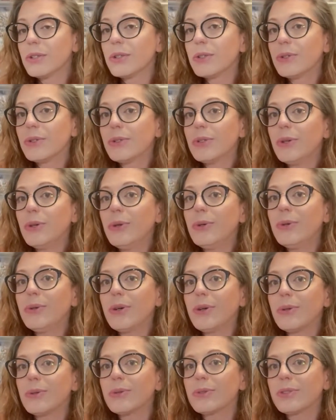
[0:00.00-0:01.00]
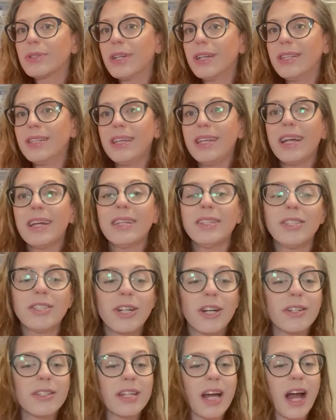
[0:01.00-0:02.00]
So who knows? And then I can
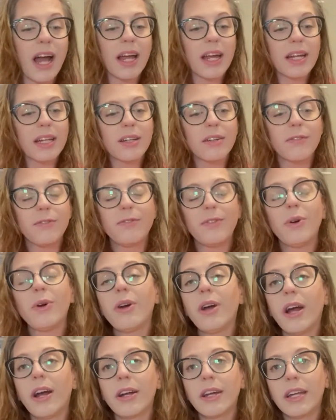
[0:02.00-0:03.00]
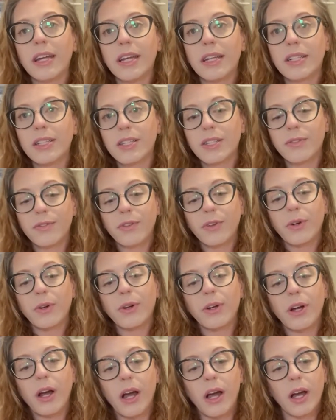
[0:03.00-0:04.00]
start dyeing for our kits
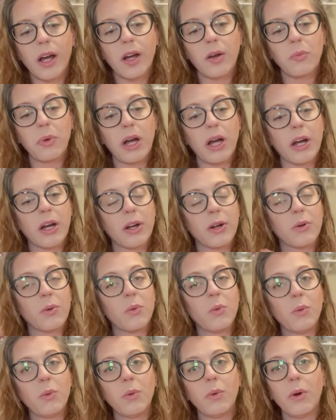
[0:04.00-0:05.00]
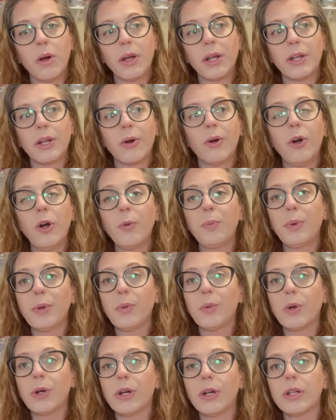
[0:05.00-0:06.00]
for our, hope
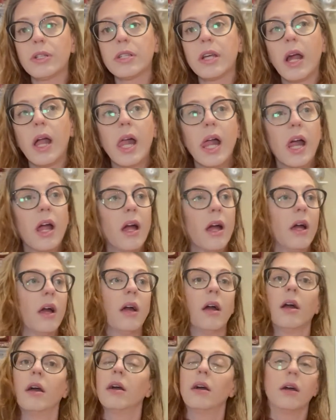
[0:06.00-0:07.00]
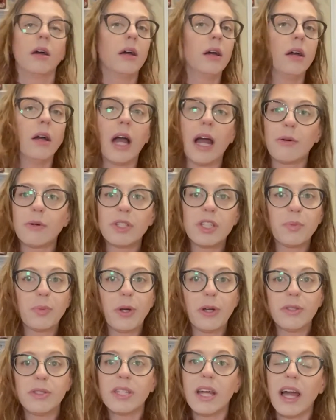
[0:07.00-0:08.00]
and words. I was
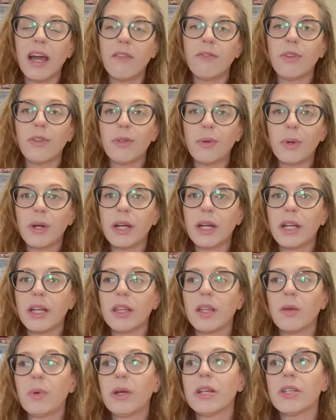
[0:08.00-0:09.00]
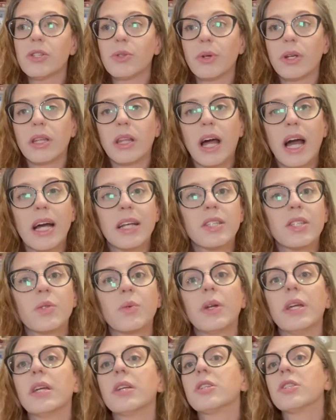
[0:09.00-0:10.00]
supposed to have the base thread last
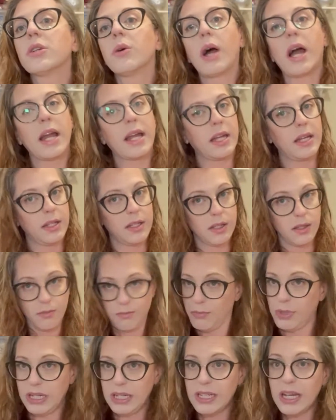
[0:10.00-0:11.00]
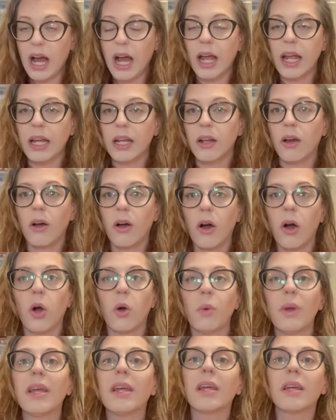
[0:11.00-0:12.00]
week so I could be dyeing
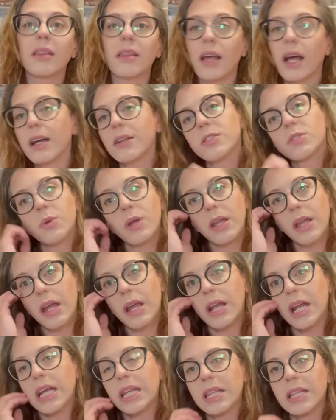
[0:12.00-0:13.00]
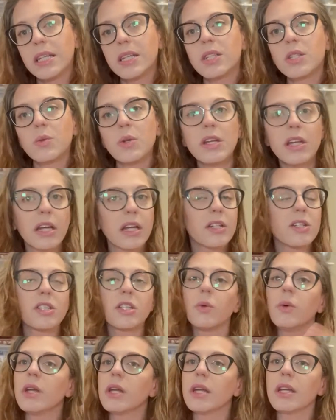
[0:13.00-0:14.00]
all weekend, last weekend, and this weekend
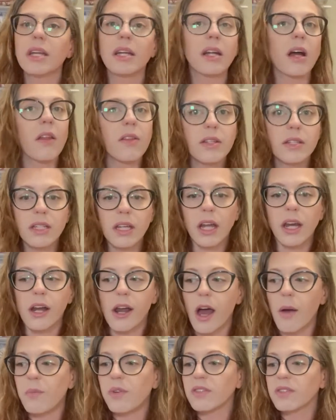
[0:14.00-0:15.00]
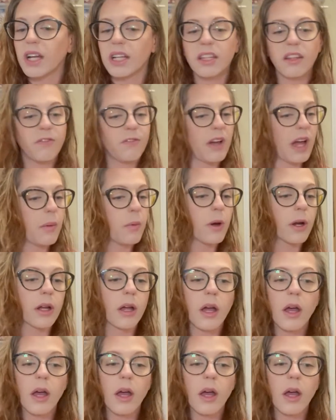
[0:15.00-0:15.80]
so we could get all this kitted up. I've got the fabric.